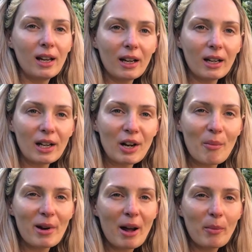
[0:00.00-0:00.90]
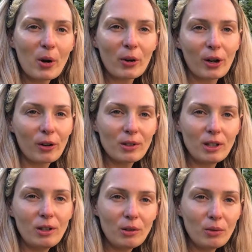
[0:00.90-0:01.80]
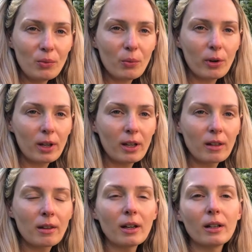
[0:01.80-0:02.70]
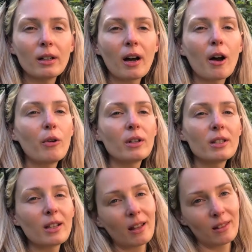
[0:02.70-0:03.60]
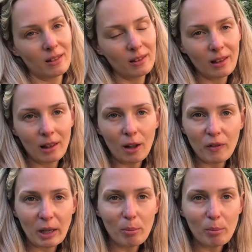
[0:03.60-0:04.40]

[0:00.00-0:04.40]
But I'm going to continue with our sun-loving